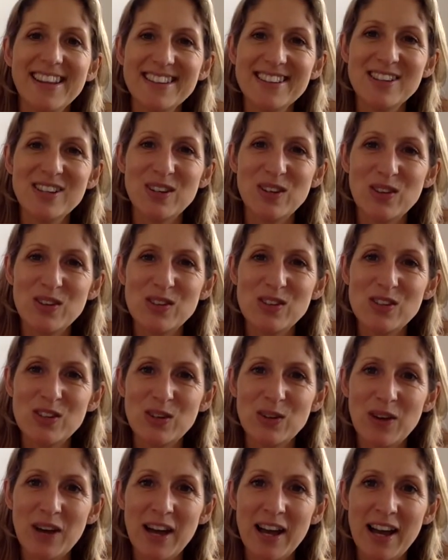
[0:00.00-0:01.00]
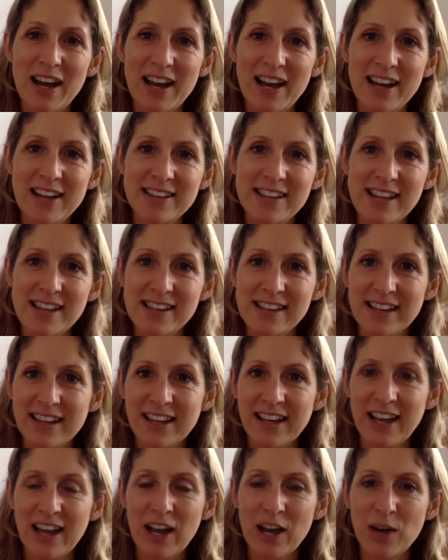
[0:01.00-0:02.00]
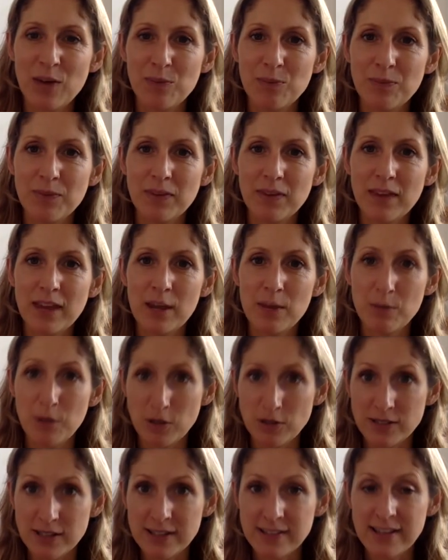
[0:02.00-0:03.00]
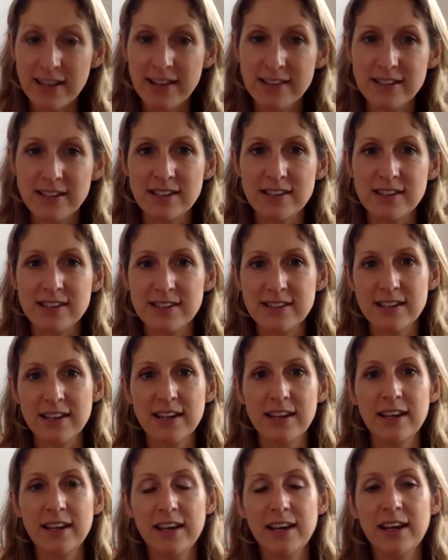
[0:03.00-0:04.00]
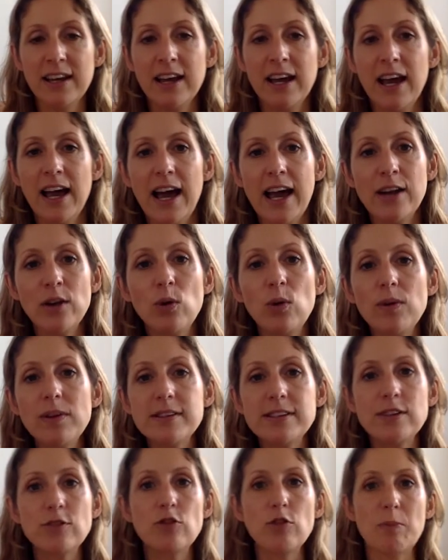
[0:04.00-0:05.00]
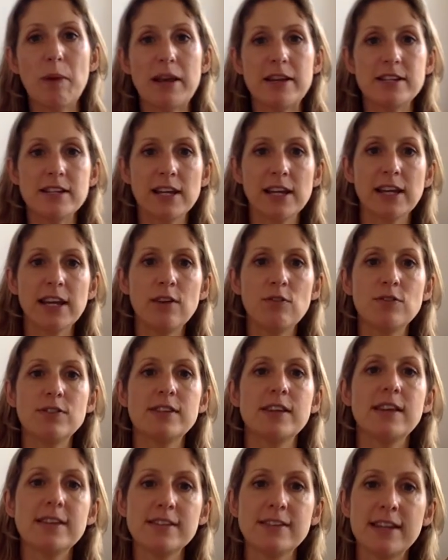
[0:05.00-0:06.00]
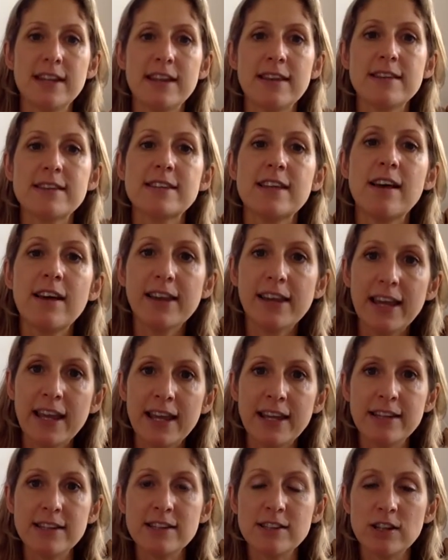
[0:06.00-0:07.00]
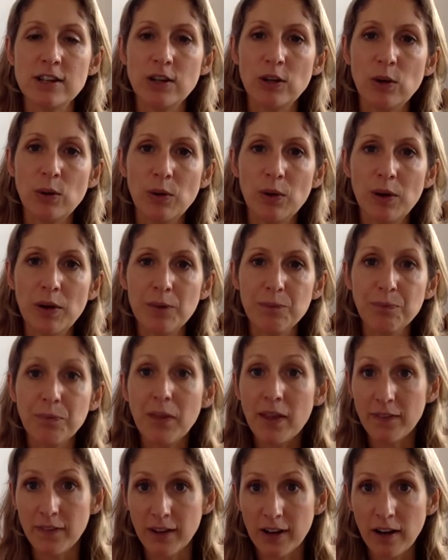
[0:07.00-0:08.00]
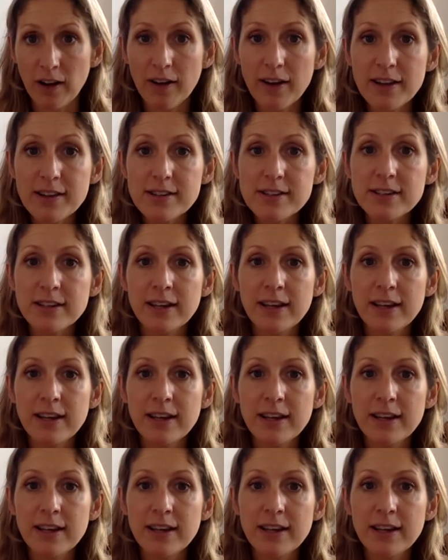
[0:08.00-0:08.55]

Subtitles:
to attending hypnosis sessions. And all this information gives us an insight into the client,